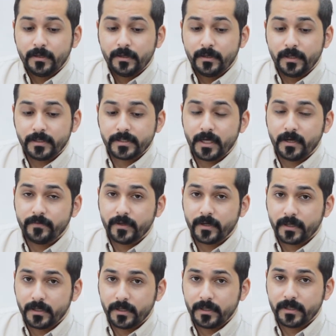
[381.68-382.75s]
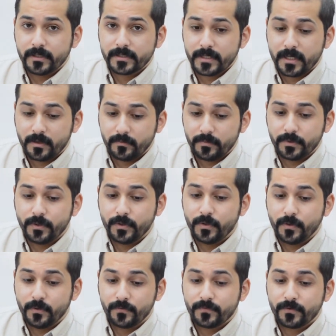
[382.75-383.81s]
Let's have a real example
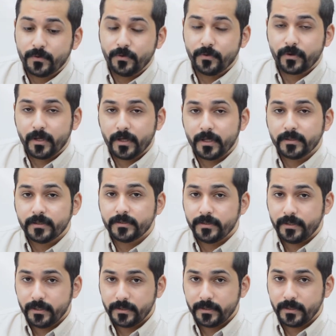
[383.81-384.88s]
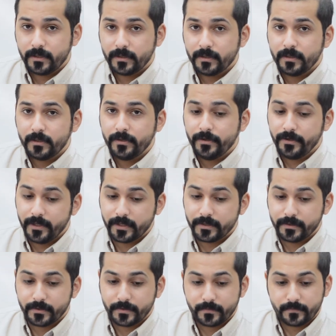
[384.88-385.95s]
of chloride treater
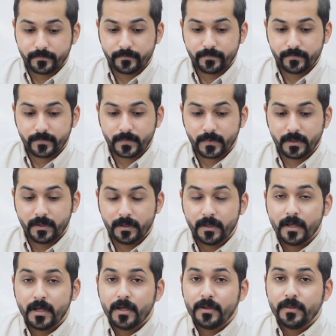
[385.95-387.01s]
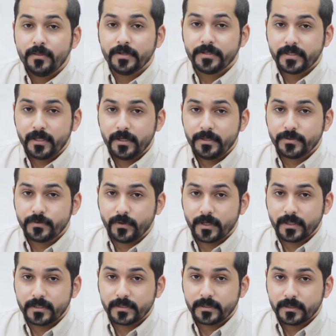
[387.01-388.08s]
reactor. The challenge
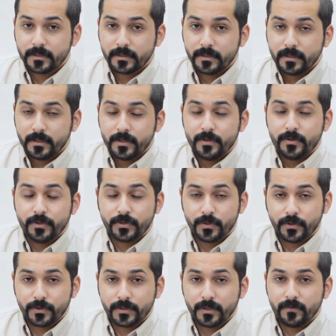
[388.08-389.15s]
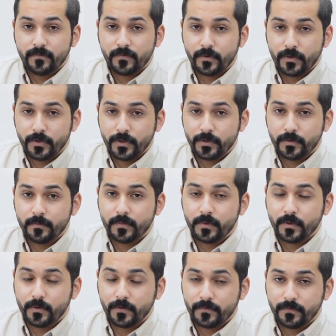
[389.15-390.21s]
was the total volume
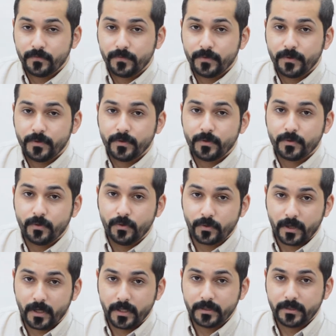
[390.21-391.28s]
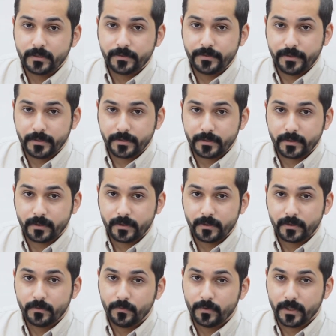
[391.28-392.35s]
of chloride treater
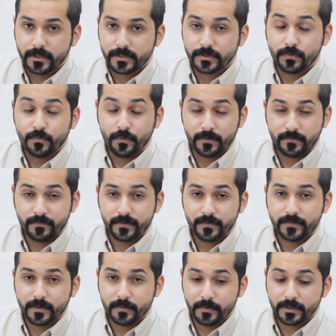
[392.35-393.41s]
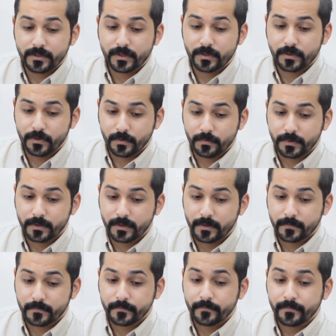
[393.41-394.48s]
was 150 meter cubic
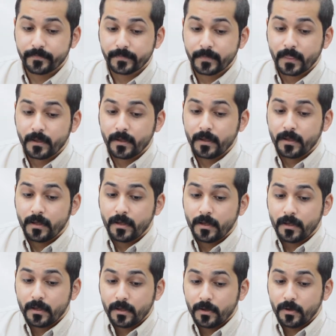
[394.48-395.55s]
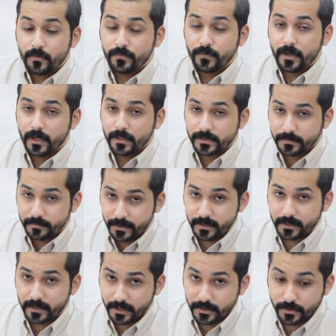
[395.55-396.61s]
of a
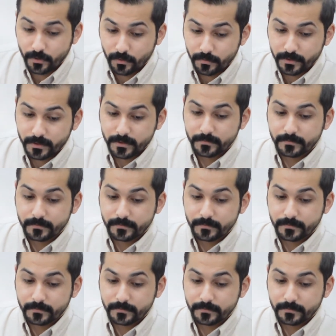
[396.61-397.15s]
spent adsorbent